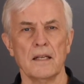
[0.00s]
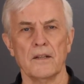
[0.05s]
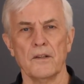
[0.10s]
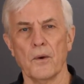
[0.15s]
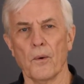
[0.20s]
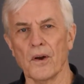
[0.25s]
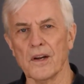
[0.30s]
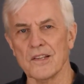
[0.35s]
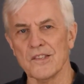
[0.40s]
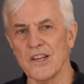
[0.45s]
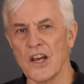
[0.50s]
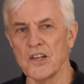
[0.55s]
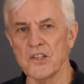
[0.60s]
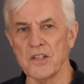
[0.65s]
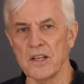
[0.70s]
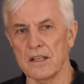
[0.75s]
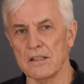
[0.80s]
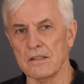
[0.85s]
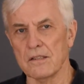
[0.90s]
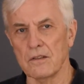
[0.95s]
The
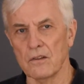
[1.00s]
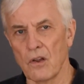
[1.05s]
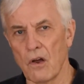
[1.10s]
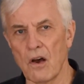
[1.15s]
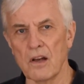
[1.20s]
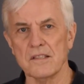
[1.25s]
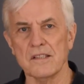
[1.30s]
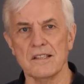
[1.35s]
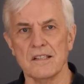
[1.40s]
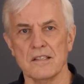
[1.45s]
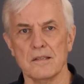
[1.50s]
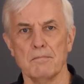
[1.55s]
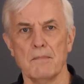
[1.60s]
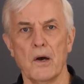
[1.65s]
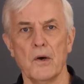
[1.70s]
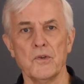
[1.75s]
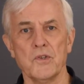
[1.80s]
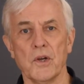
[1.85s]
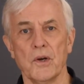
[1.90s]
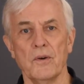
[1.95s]
organization has lost its
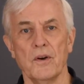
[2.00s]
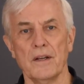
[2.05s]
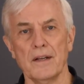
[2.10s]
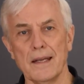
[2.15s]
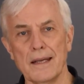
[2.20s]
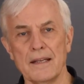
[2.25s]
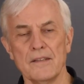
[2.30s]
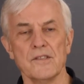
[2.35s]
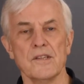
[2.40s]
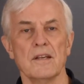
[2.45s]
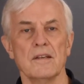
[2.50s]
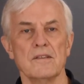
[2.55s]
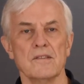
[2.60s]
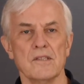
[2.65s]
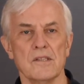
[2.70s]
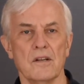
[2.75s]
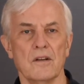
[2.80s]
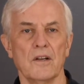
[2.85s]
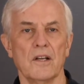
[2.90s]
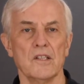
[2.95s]
mojo and needs
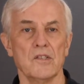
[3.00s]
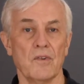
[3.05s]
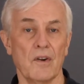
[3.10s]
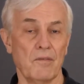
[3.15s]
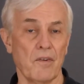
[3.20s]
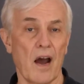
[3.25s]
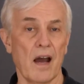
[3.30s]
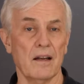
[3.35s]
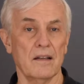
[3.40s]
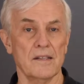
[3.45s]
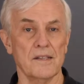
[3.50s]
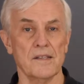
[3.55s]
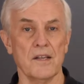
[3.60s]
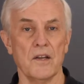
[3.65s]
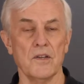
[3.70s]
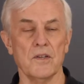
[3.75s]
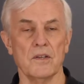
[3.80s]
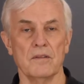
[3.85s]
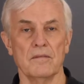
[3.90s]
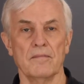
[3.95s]
serious
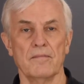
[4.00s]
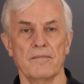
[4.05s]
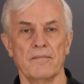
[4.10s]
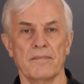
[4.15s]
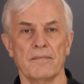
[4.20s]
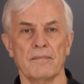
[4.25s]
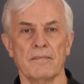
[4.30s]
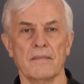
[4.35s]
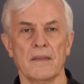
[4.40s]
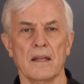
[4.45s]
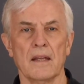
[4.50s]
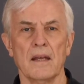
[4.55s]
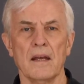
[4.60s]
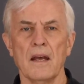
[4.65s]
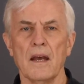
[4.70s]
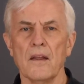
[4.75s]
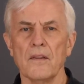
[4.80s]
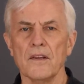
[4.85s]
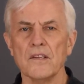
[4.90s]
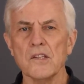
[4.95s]
revitalization.
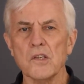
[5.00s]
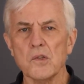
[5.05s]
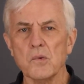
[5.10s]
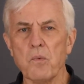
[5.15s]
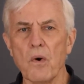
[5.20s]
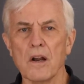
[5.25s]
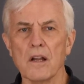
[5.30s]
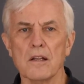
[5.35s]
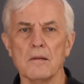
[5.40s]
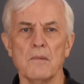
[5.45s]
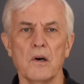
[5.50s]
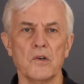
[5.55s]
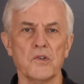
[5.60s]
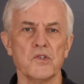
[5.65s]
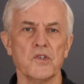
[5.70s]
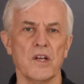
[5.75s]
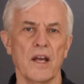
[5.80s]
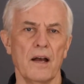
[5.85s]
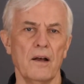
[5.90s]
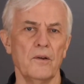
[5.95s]
This is one of the most
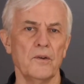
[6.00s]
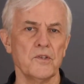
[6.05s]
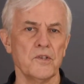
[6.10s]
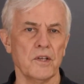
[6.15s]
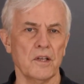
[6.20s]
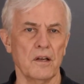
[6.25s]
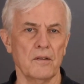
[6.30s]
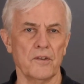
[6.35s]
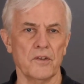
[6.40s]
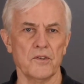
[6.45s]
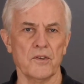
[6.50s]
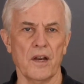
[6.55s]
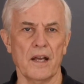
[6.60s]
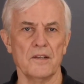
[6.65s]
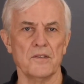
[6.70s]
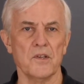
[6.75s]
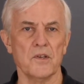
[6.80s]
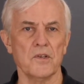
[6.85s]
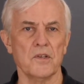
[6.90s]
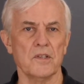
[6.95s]
challenging of the
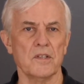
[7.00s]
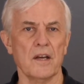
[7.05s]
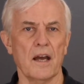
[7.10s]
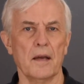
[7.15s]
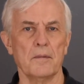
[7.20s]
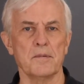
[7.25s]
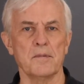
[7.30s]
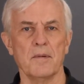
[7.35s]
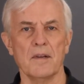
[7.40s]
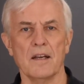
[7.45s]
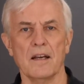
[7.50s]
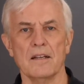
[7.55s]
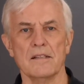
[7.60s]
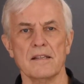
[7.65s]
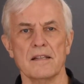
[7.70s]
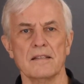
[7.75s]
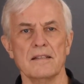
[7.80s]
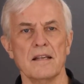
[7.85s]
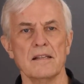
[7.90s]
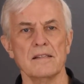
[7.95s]
transition types because
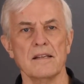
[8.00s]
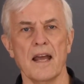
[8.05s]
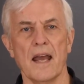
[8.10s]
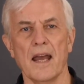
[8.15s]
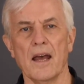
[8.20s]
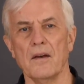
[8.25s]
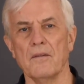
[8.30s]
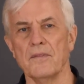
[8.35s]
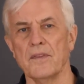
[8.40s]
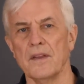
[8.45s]
it doesn't have